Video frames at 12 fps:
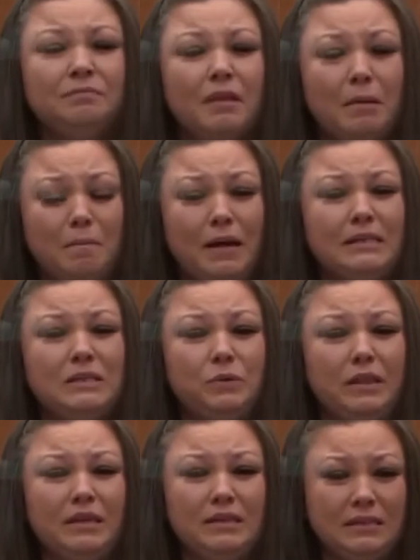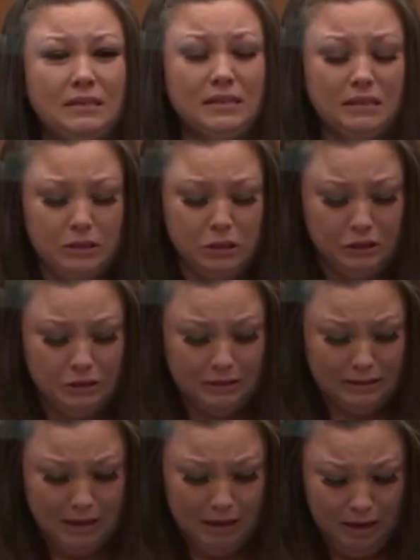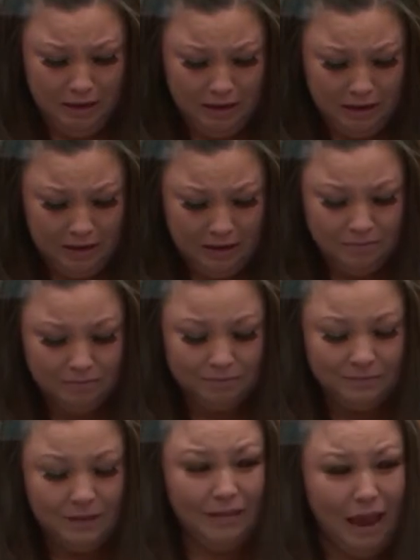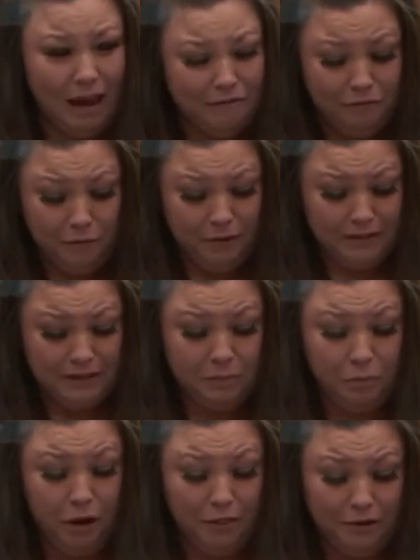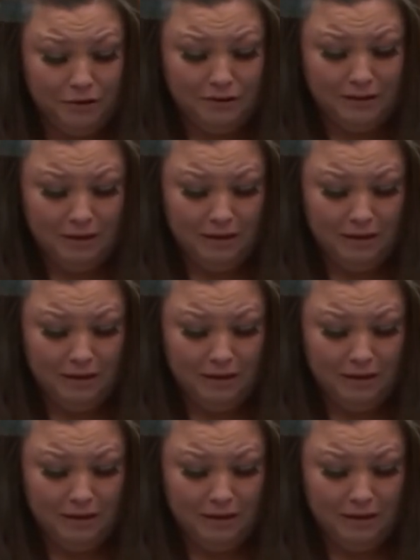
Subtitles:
mess with his sisters, laugh with his brothers.